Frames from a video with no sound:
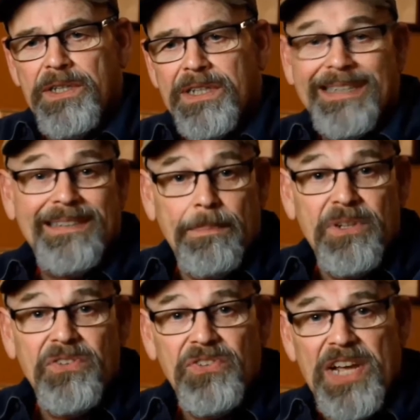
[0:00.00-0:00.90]

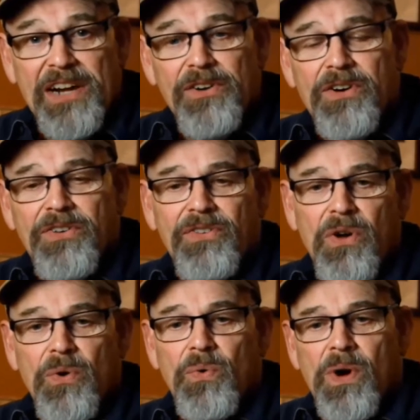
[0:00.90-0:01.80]
accepted standard.
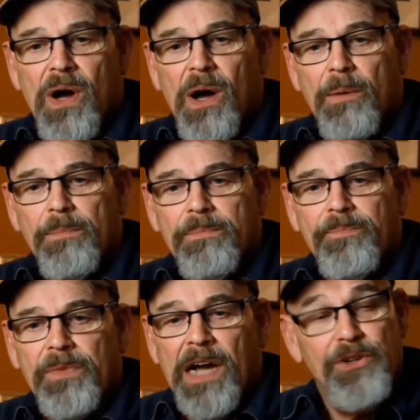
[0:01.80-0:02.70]
So
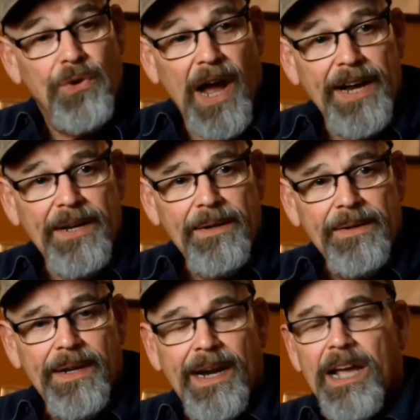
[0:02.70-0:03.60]
I tried it.
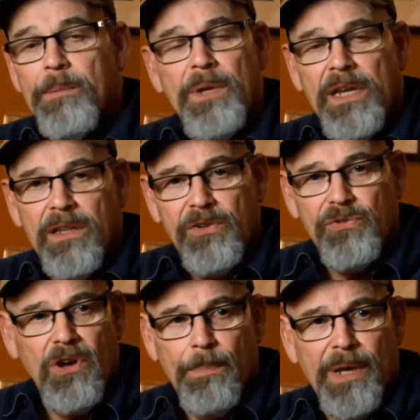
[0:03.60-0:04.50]
And I immediately
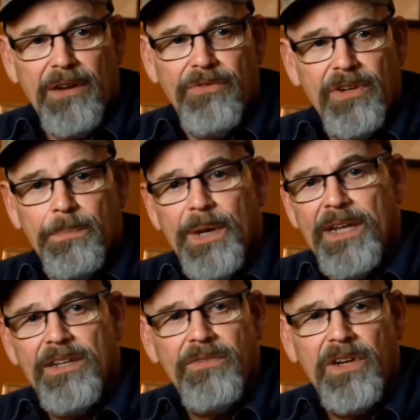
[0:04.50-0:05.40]
saw a benefit. It
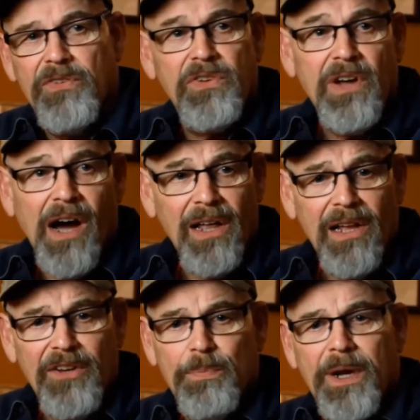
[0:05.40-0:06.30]
paid dividends in the
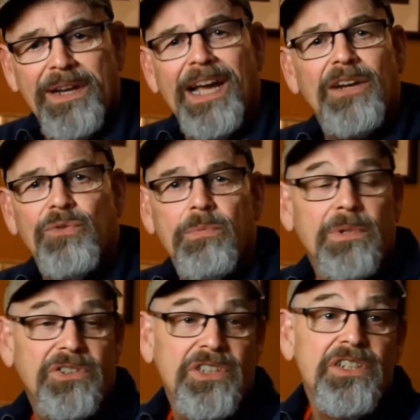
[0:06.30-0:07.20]
highlights. My negatives were
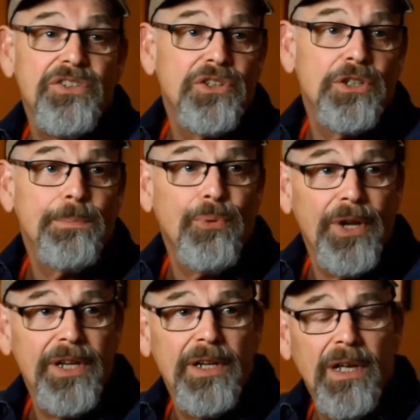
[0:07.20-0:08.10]
much easier to
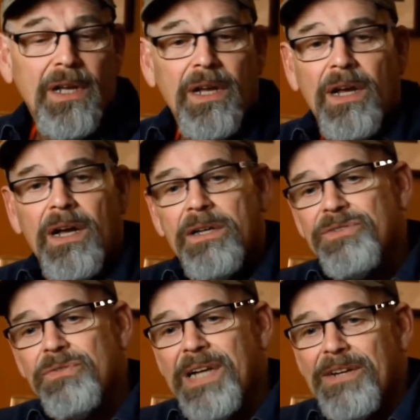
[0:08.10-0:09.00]
print.
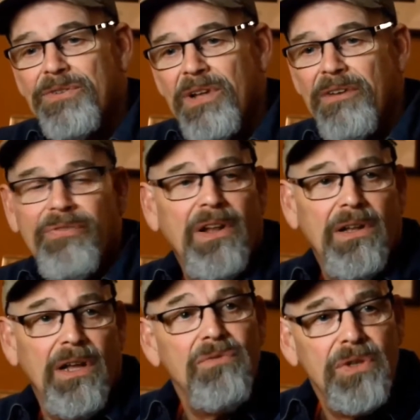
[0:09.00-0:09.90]
So naturally, I fell
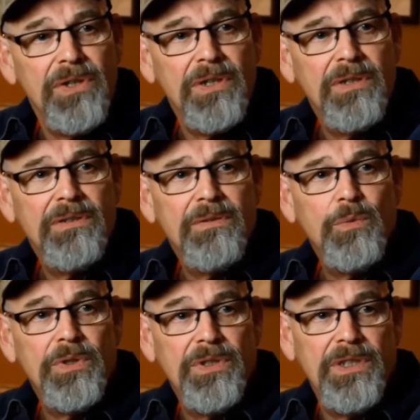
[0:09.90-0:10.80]
in love
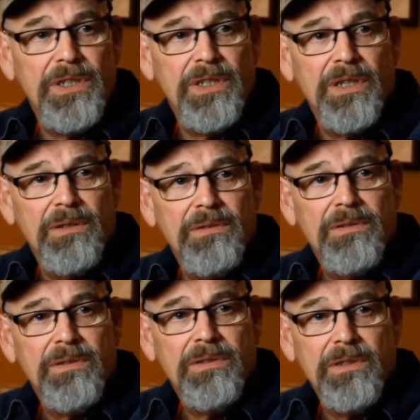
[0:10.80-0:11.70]
with the
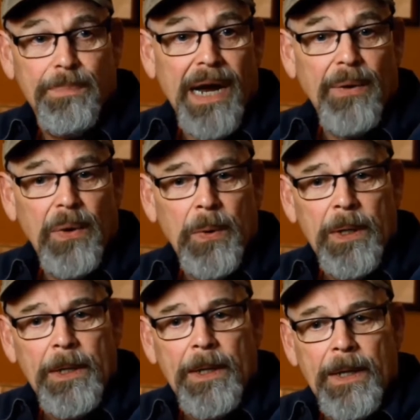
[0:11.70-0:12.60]
Pyro.
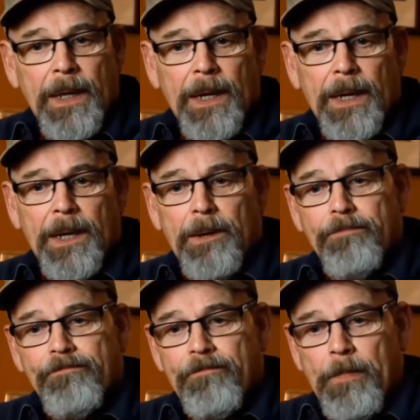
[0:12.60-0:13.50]

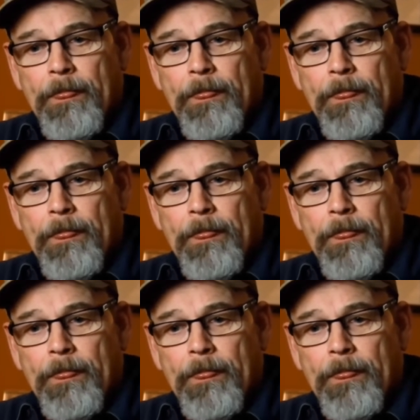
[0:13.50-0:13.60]
Mm-hmm.